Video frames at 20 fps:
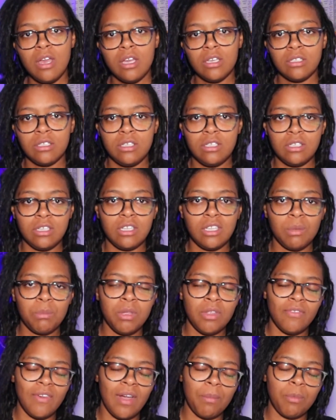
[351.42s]
CeCe
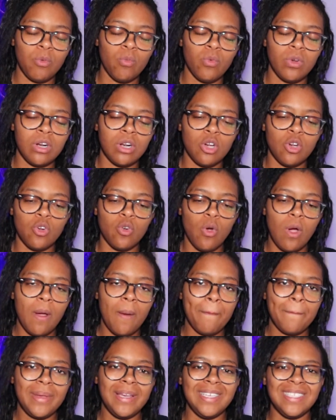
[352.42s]
Clemons Vibing Weirdo.
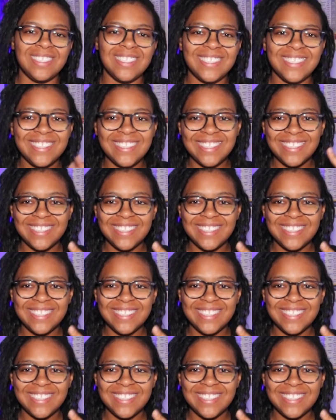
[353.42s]
Peace.